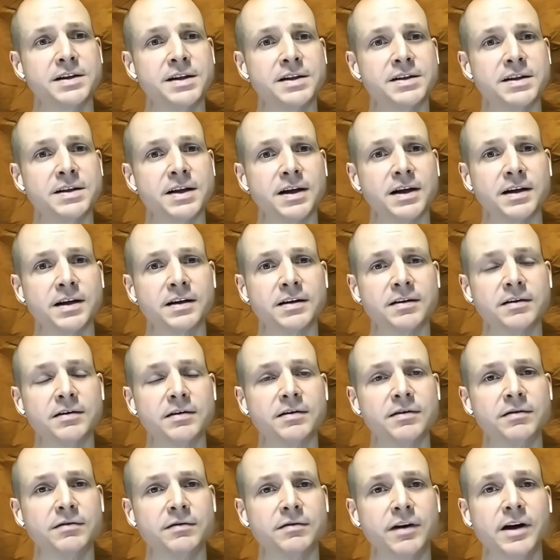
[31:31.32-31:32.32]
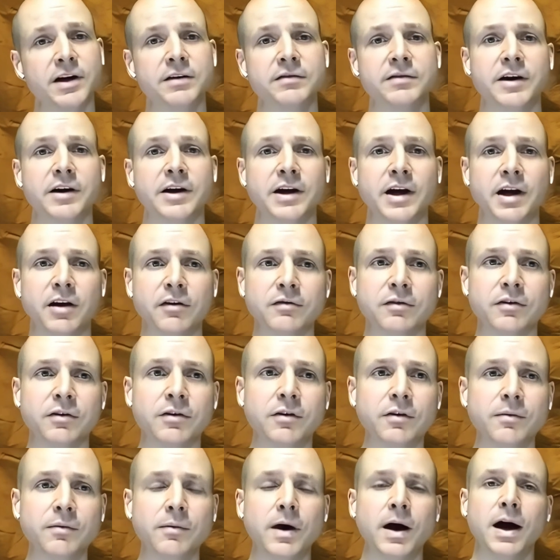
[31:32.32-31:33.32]
this is uh, very, very
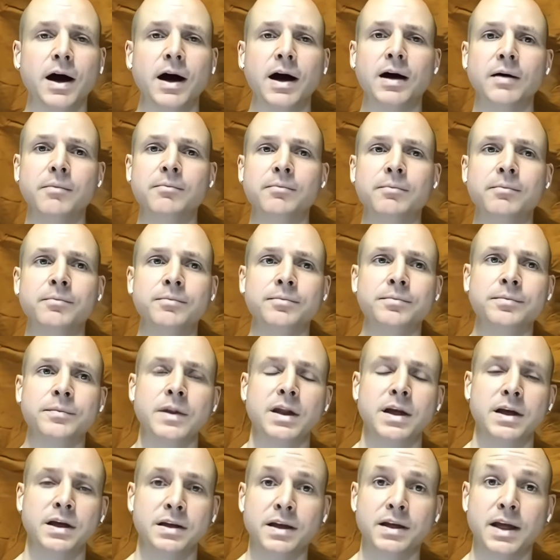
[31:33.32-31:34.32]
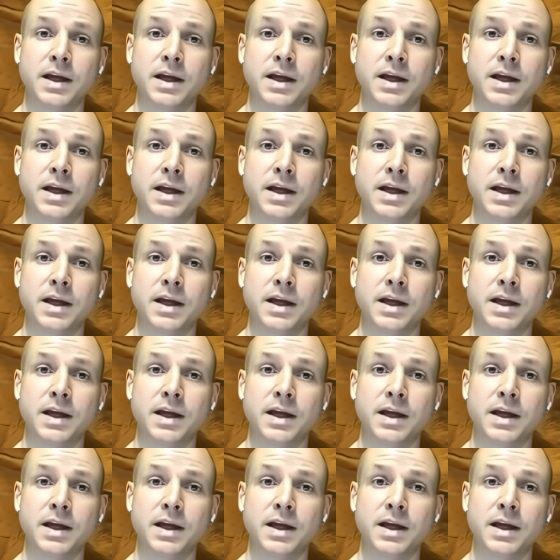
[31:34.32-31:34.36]
helpful. Um, hmm.